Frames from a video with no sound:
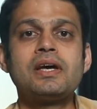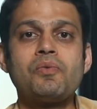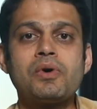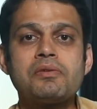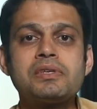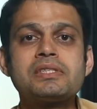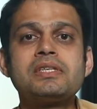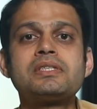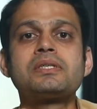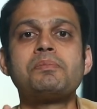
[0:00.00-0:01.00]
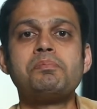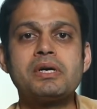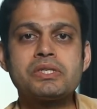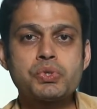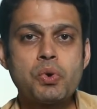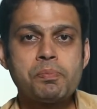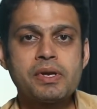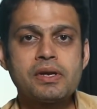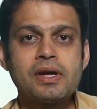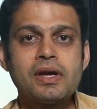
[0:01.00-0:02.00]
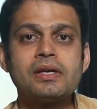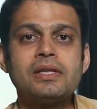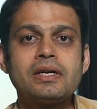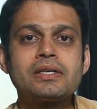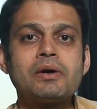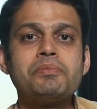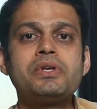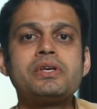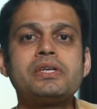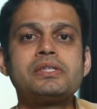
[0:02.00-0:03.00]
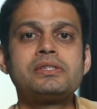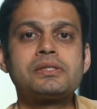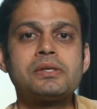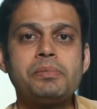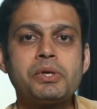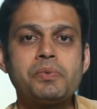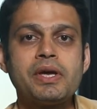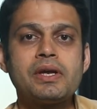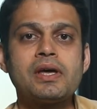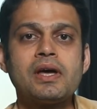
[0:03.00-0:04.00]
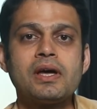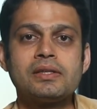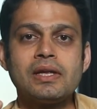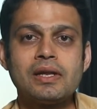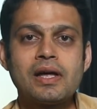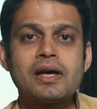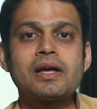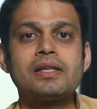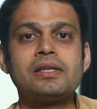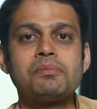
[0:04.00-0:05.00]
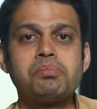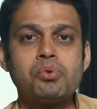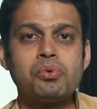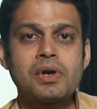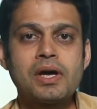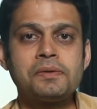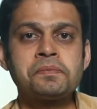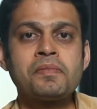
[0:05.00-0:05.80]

one of the cysts bursts open that communicates between the lung and the pleura,